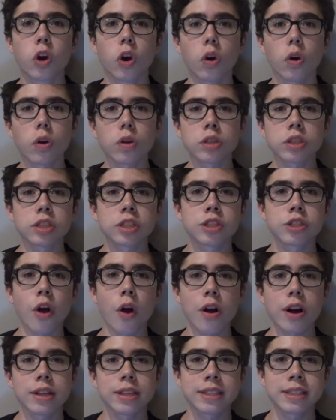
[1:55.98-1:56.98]
Girls
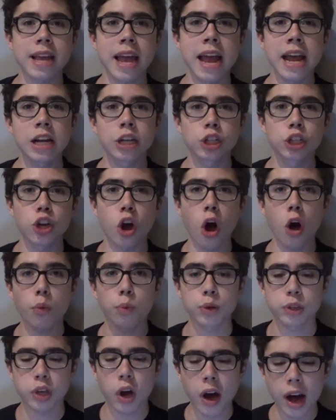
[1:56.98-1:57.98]
started saying Sean
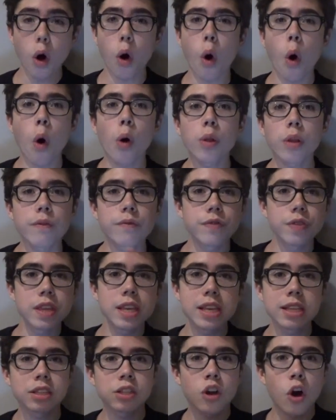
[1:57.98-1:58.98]
was hot. All of
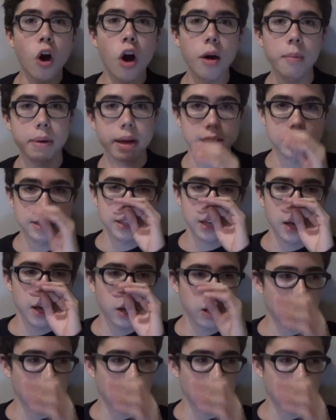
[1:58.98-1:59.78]
these comments,